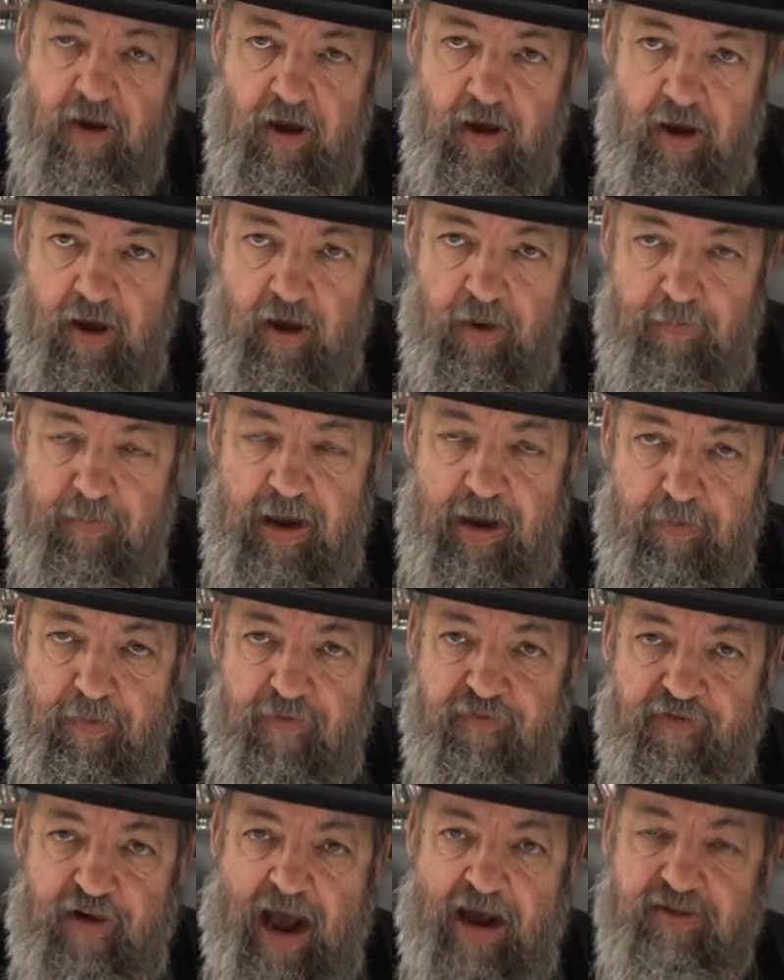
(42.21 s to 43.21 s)
uh, being
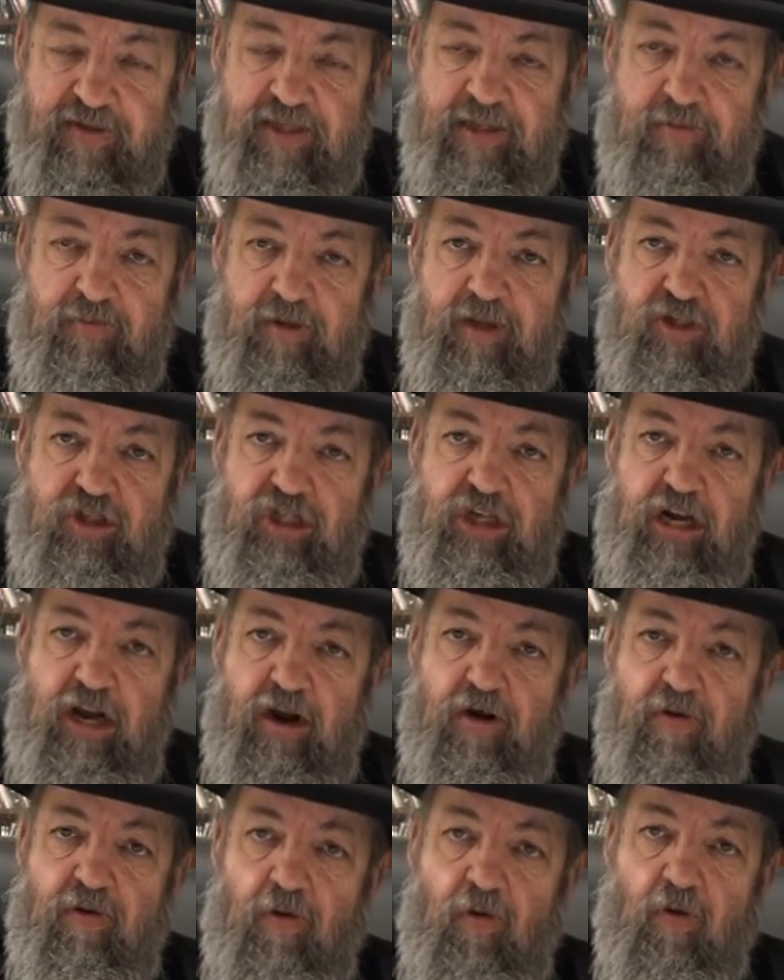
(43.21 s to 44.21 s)
Mefarsim this
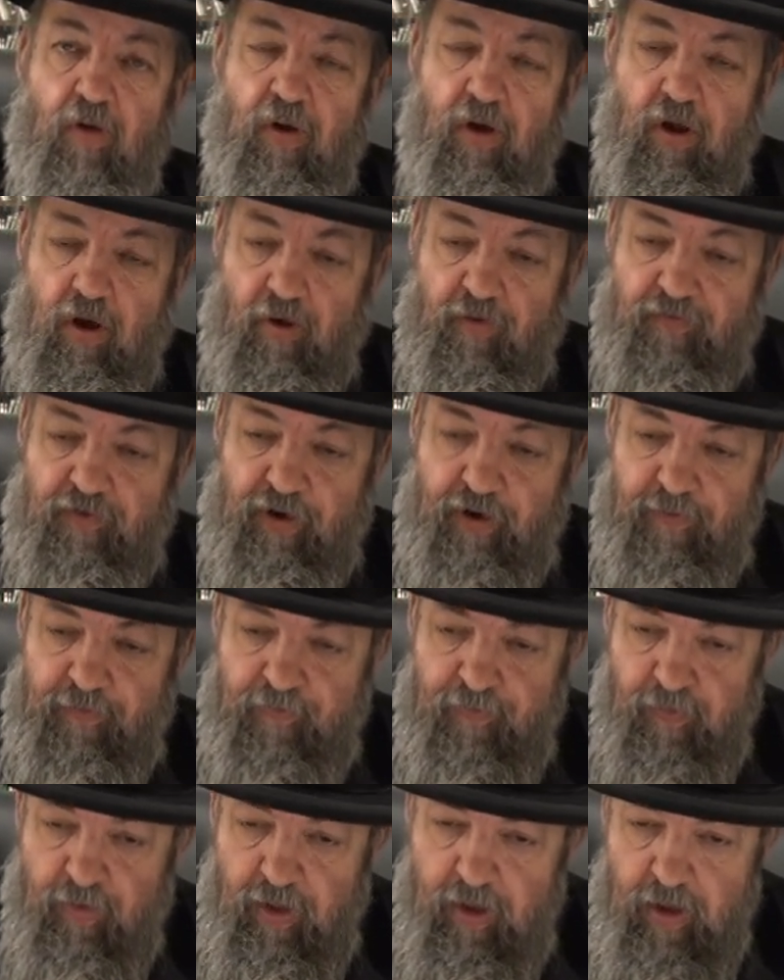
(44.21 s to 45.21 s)
year all over.
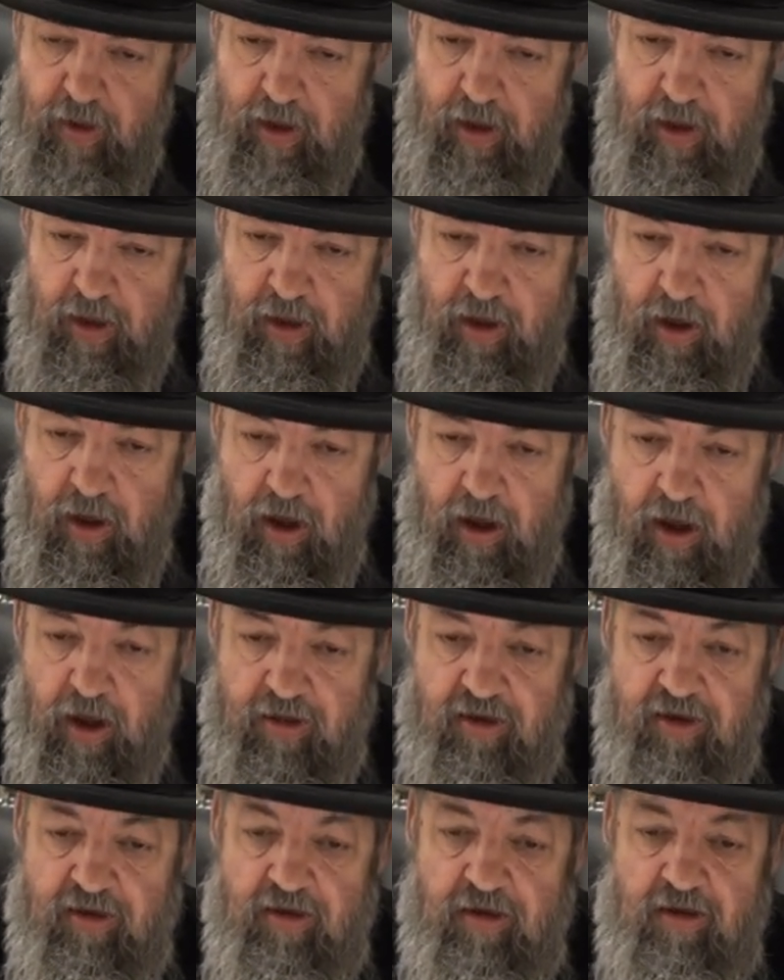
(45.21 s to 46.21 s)

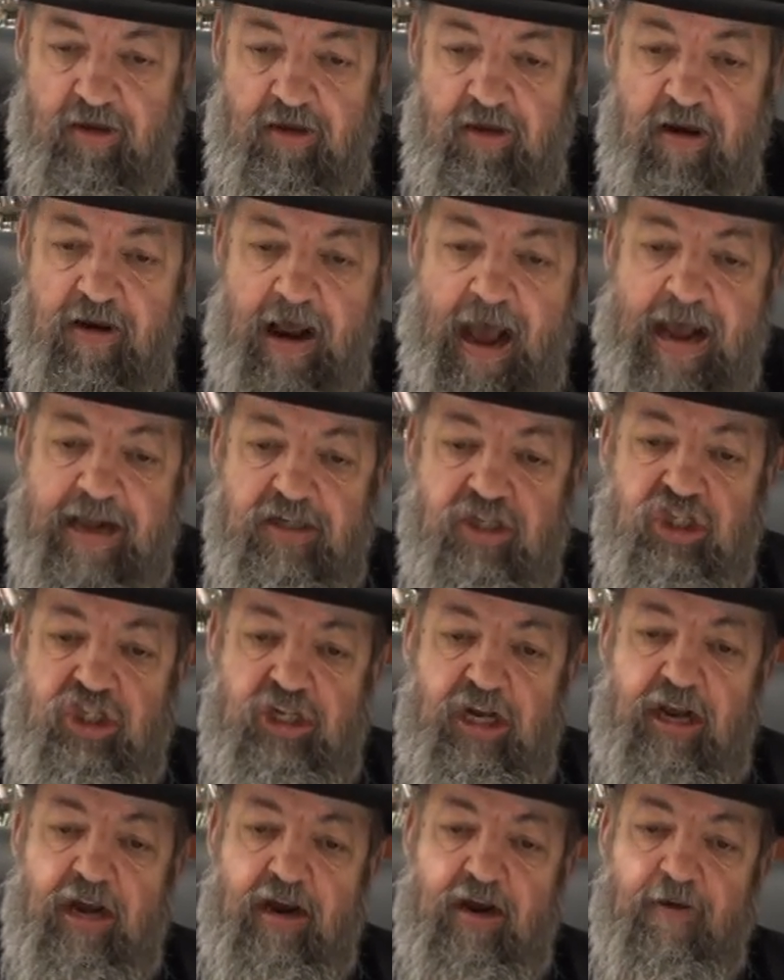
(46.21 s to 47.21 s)
Uh,
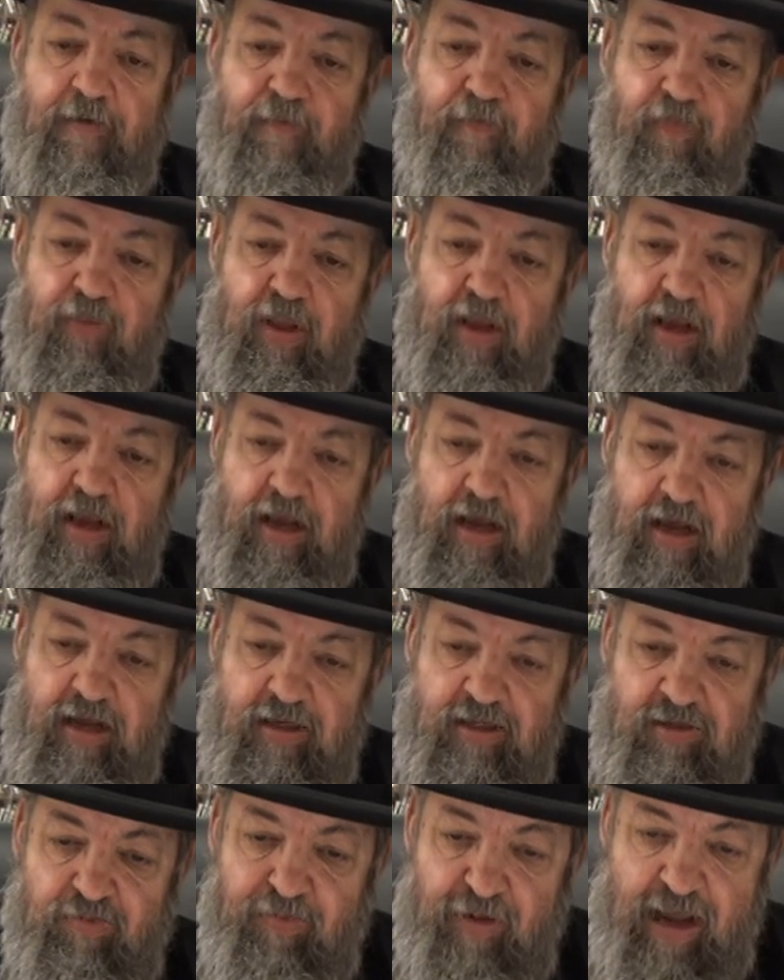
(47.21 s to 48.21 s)
tonight's year
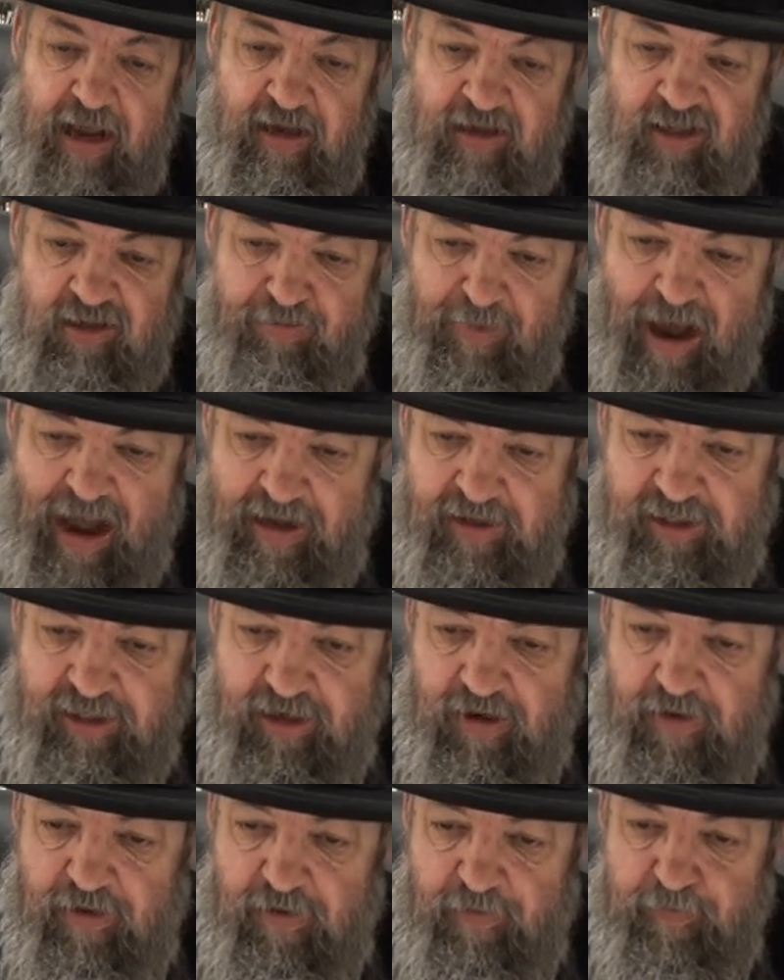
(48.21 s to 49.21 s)
is being
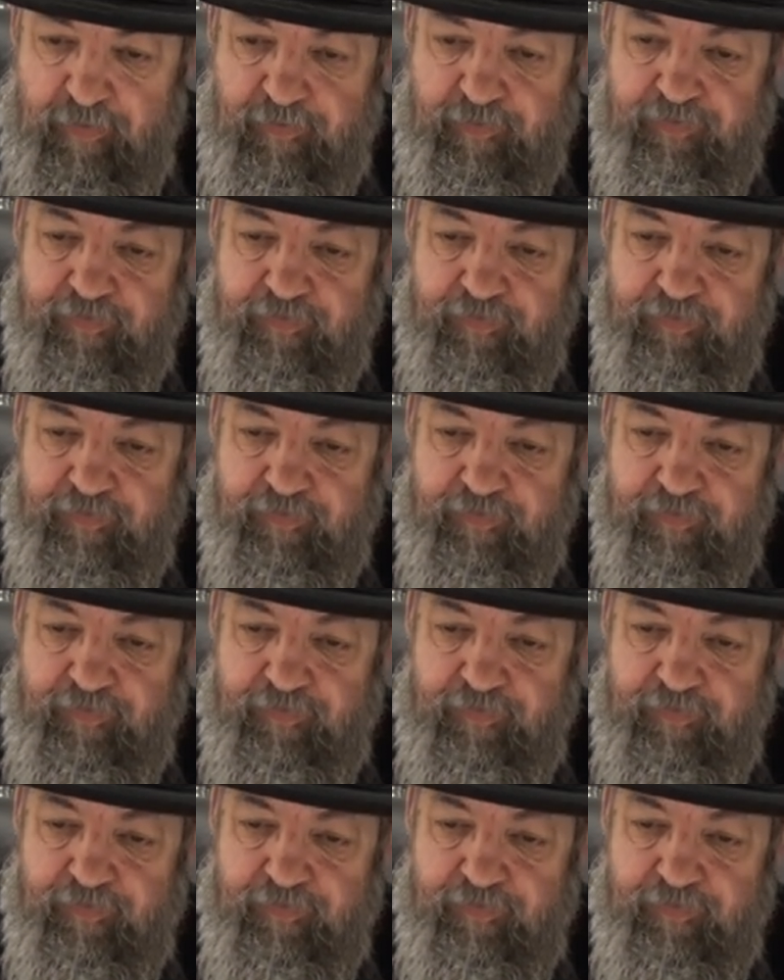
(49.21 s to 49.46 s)
sponsored